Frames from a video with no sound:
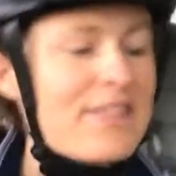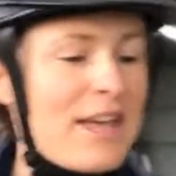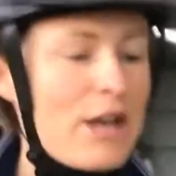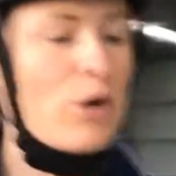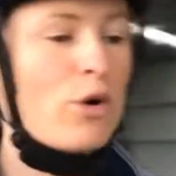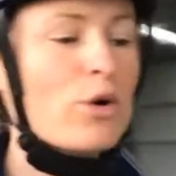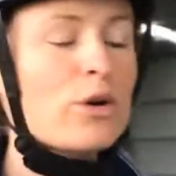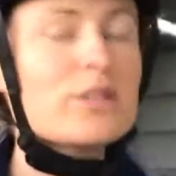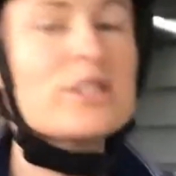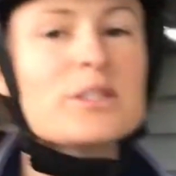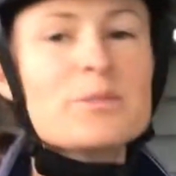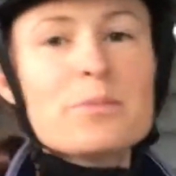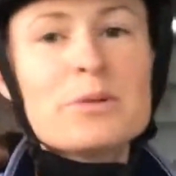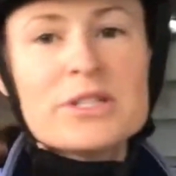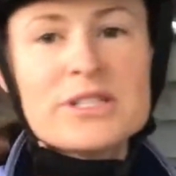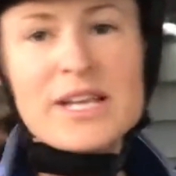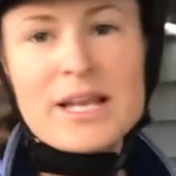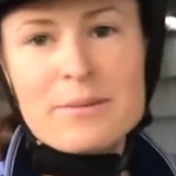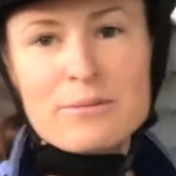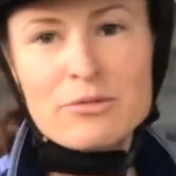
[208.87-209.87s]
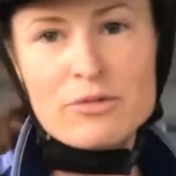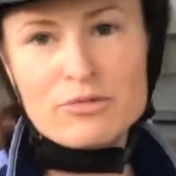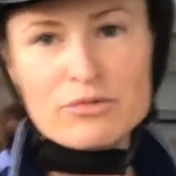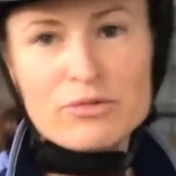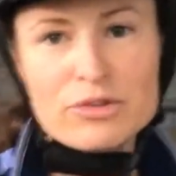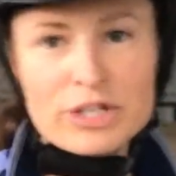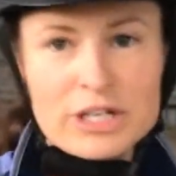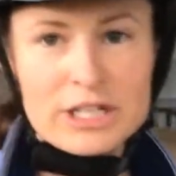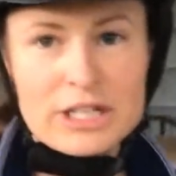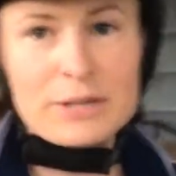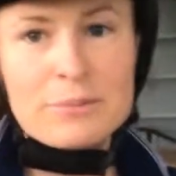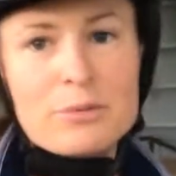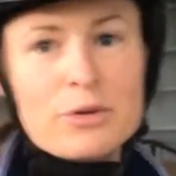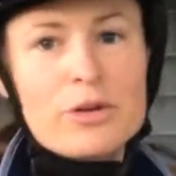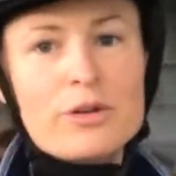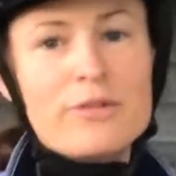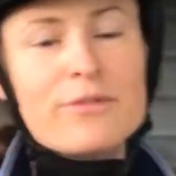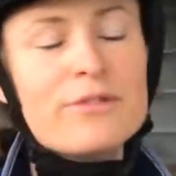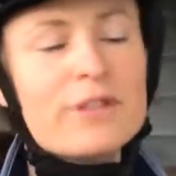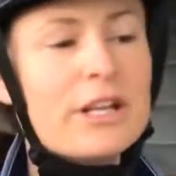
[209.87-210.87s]
Their horses present really
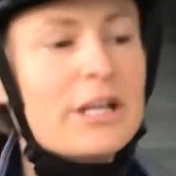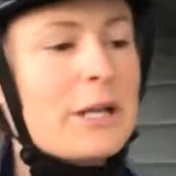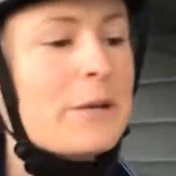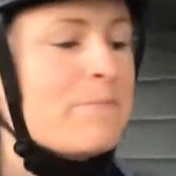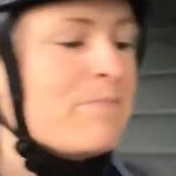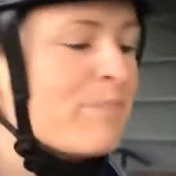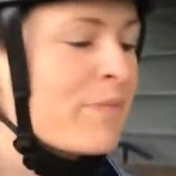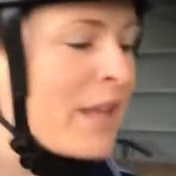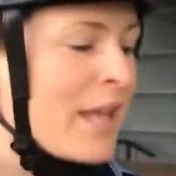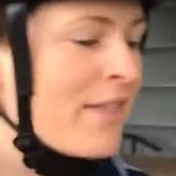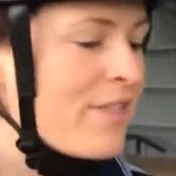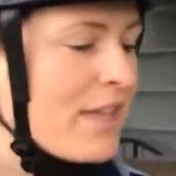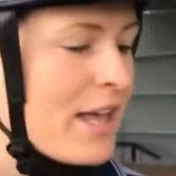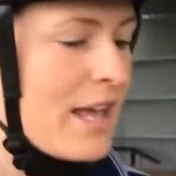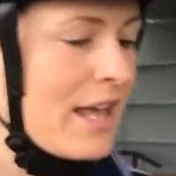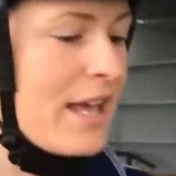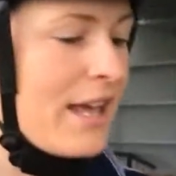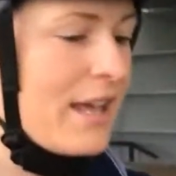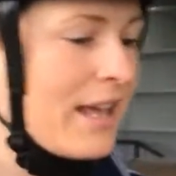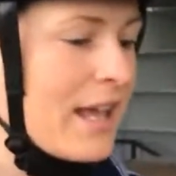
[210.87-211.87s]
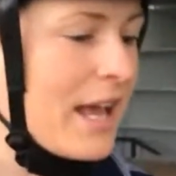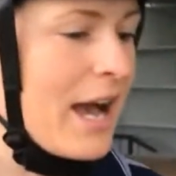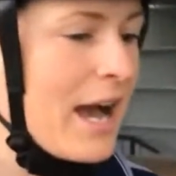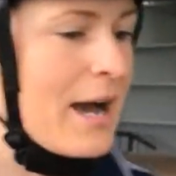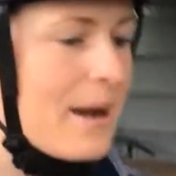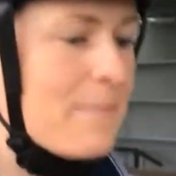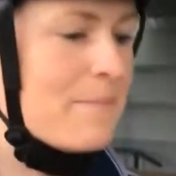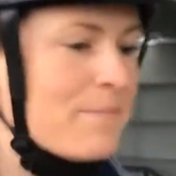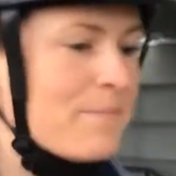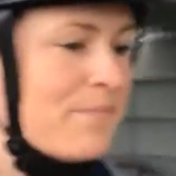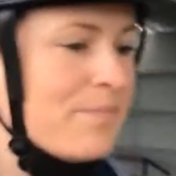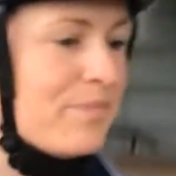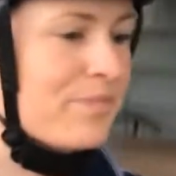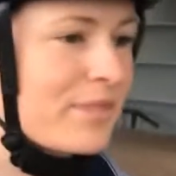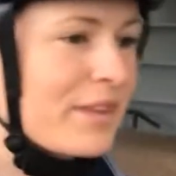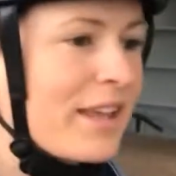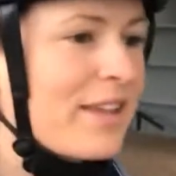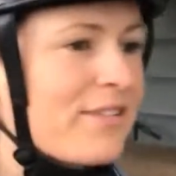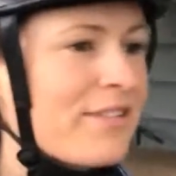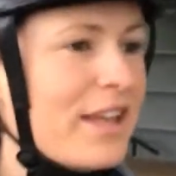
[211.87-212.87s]
beautifully. They're
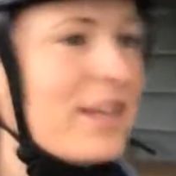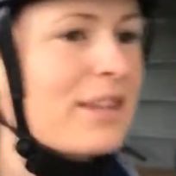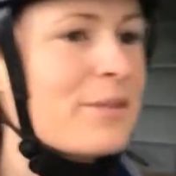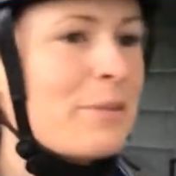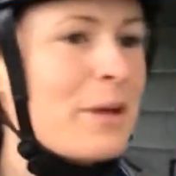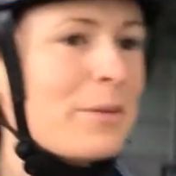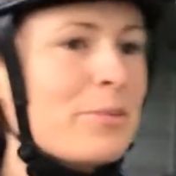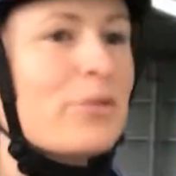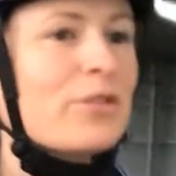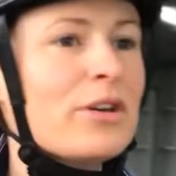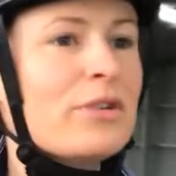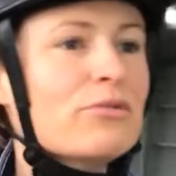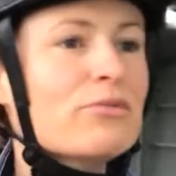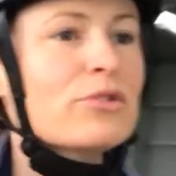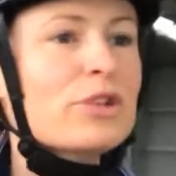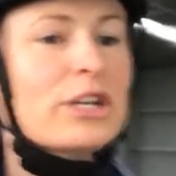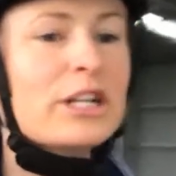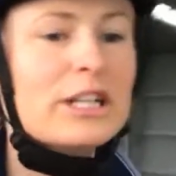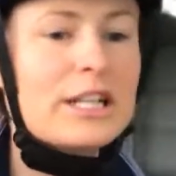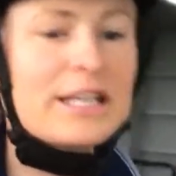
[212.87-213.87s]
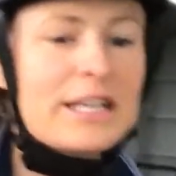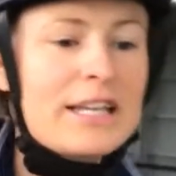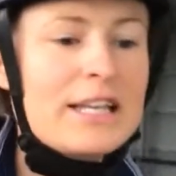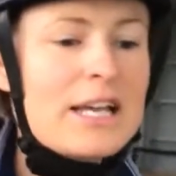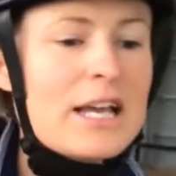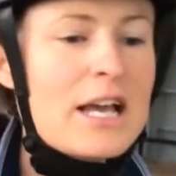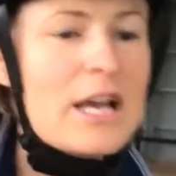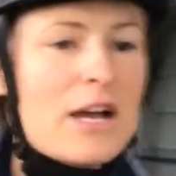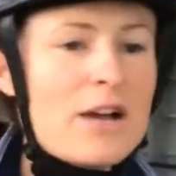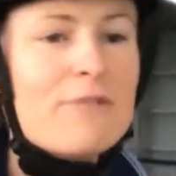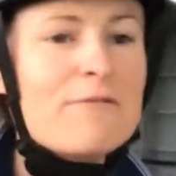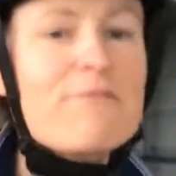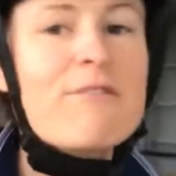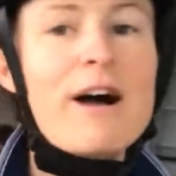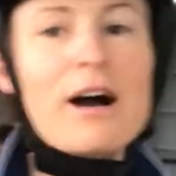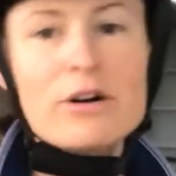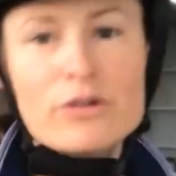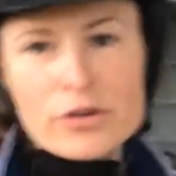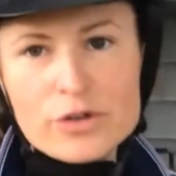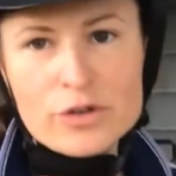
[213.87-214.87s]
the people that really
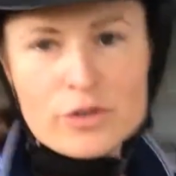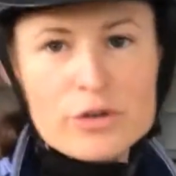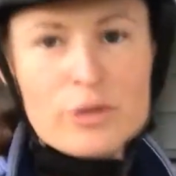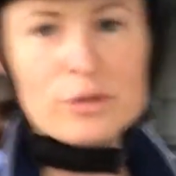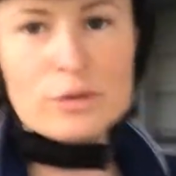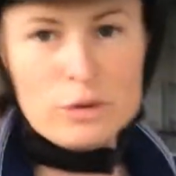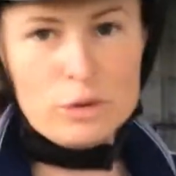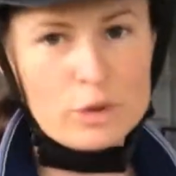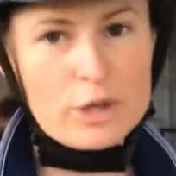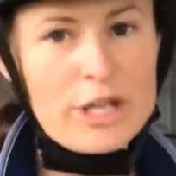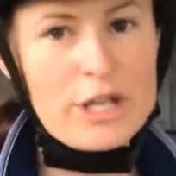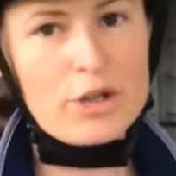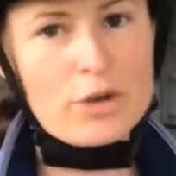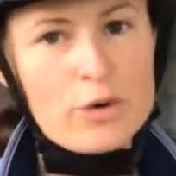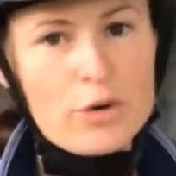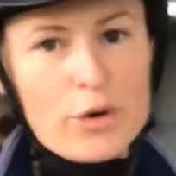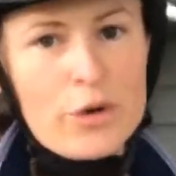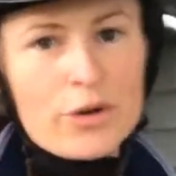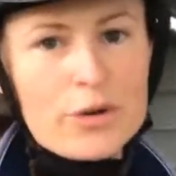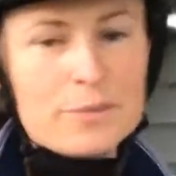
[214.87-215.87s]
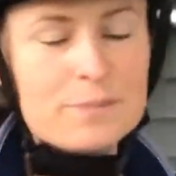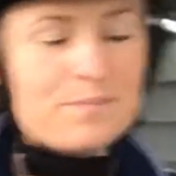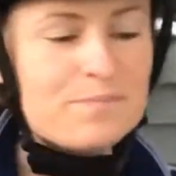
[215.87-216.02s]
value looking good.